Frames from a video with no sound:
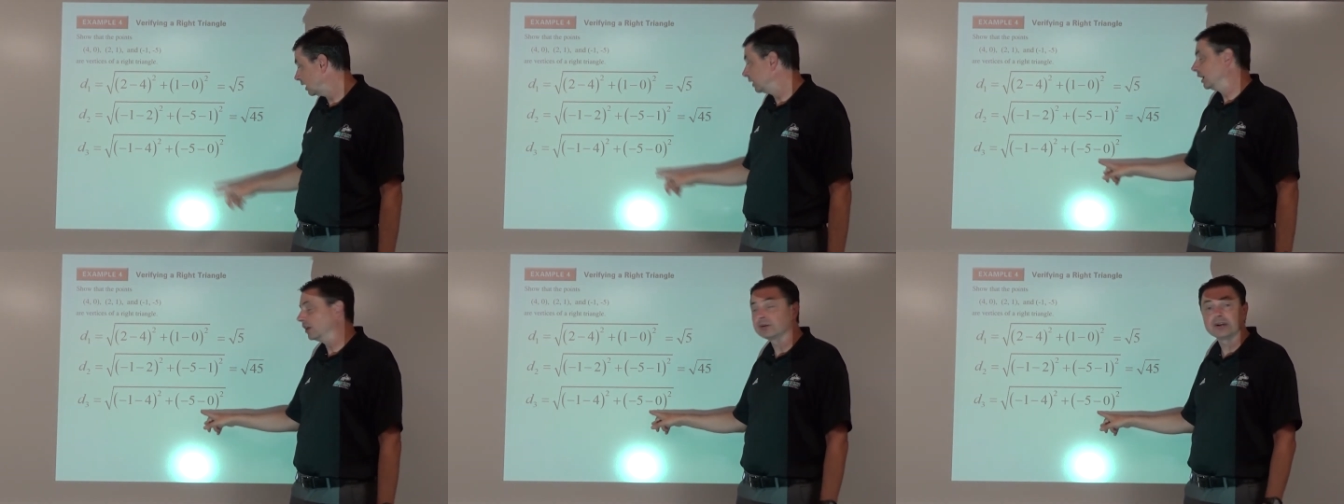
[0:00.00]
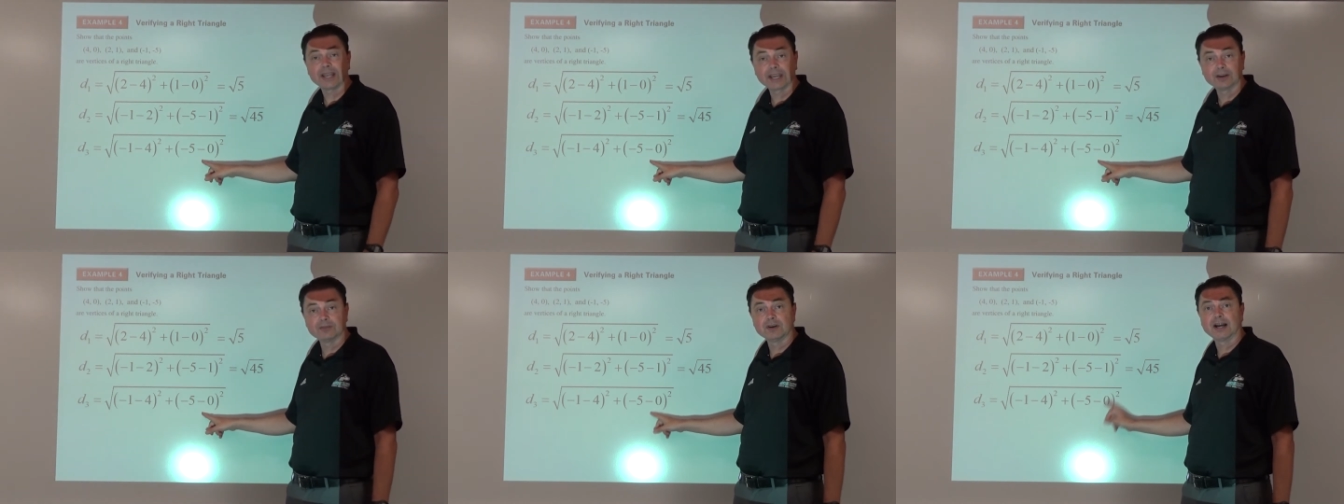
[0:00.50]
Another
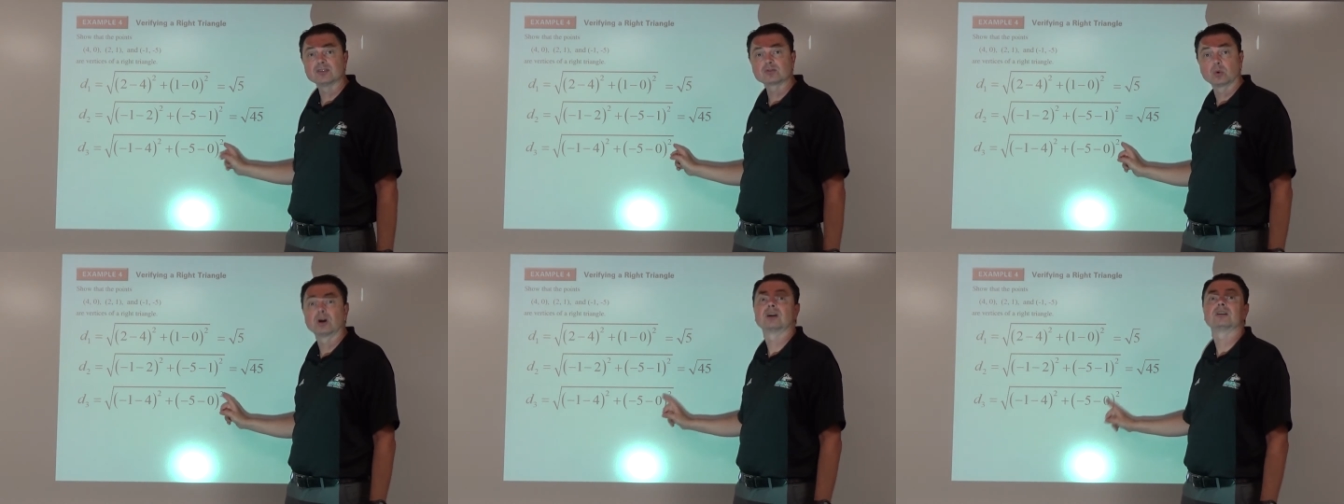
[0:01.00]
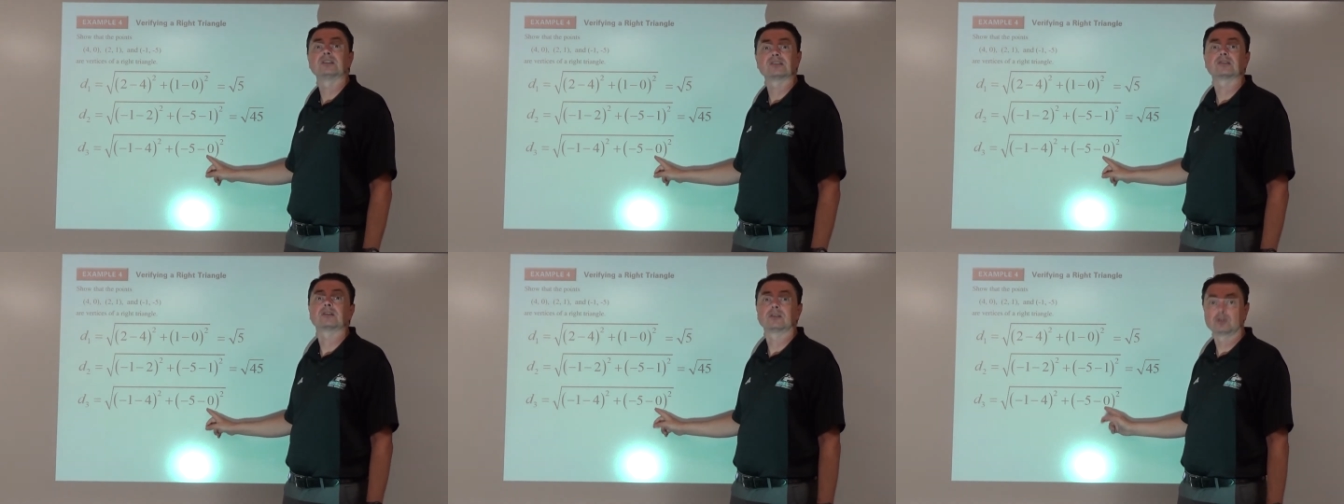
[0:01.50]
negative 5 squared
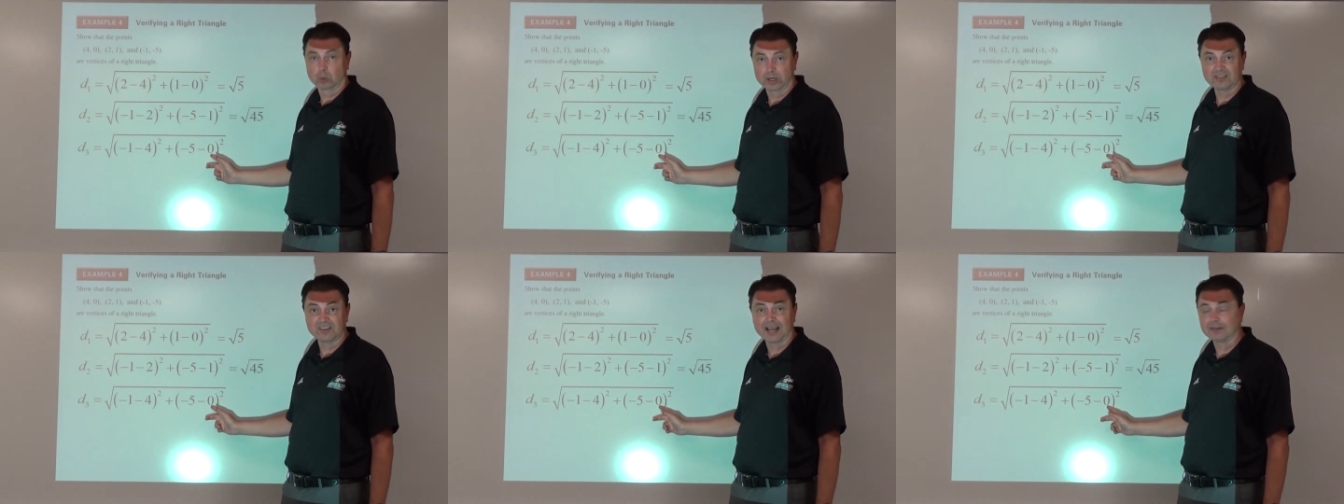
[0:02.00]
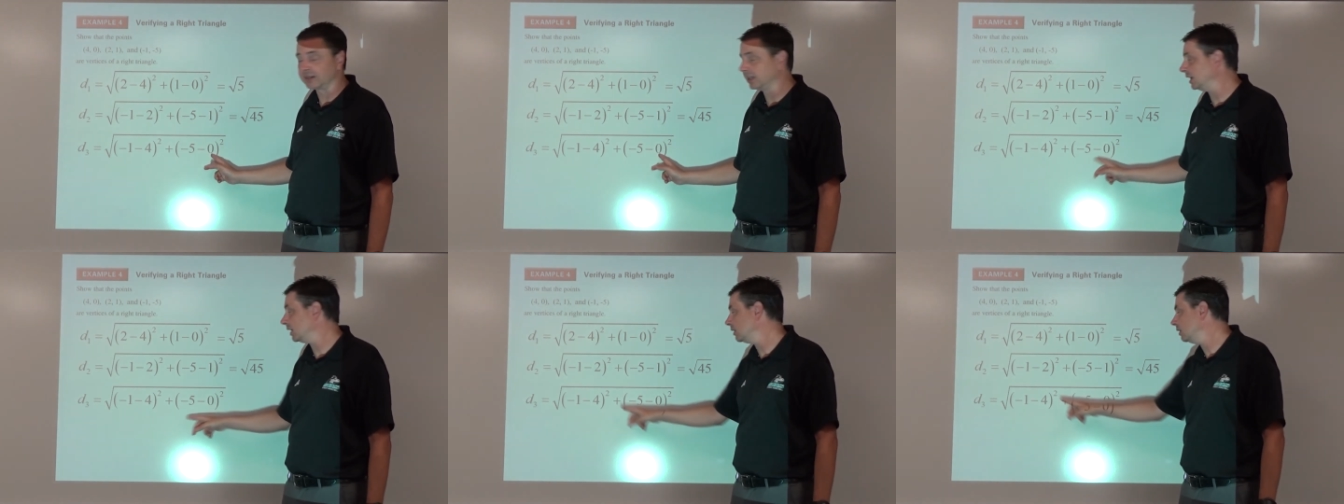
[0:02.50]
is 25
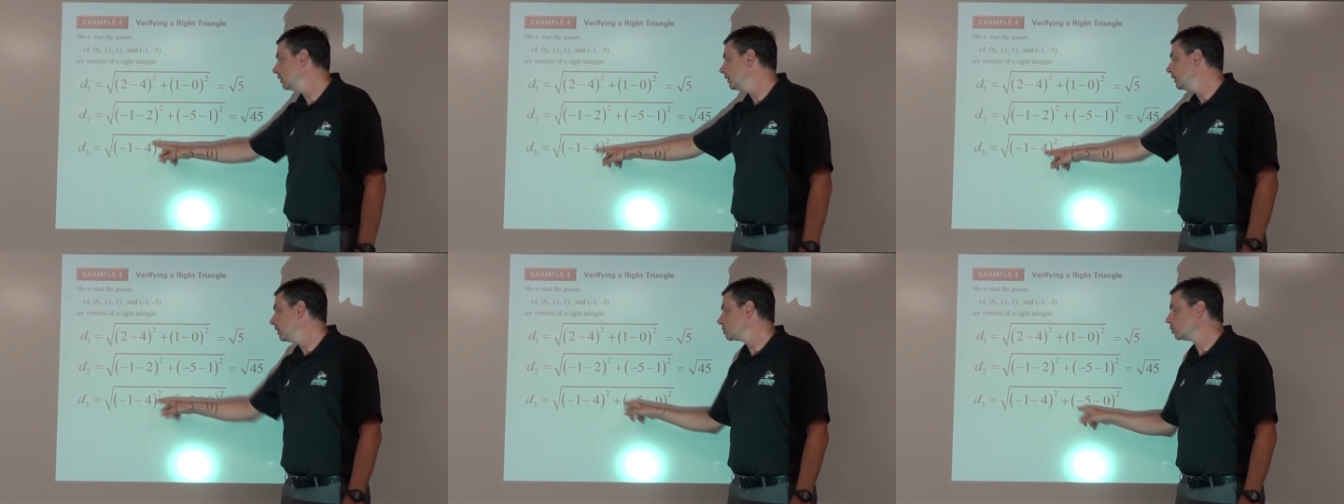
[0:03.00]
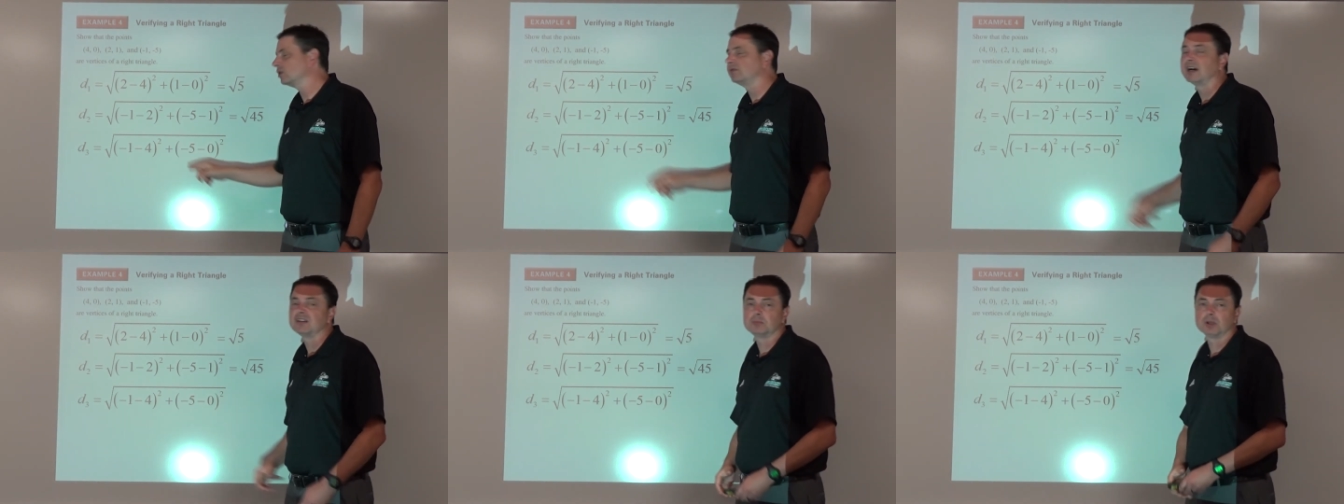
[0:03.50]
again.
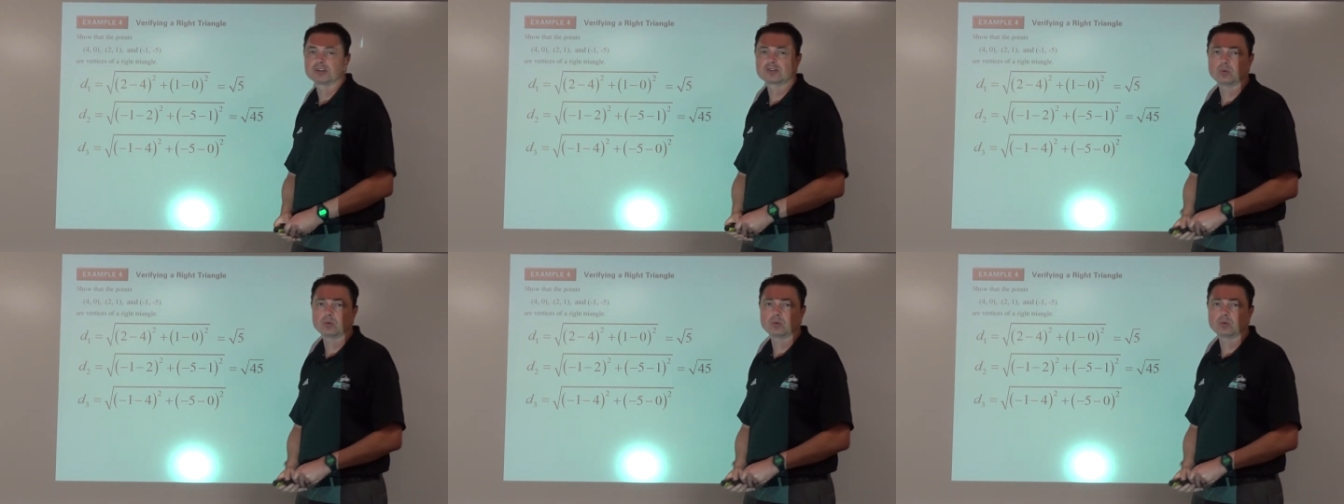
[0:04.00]
25 plus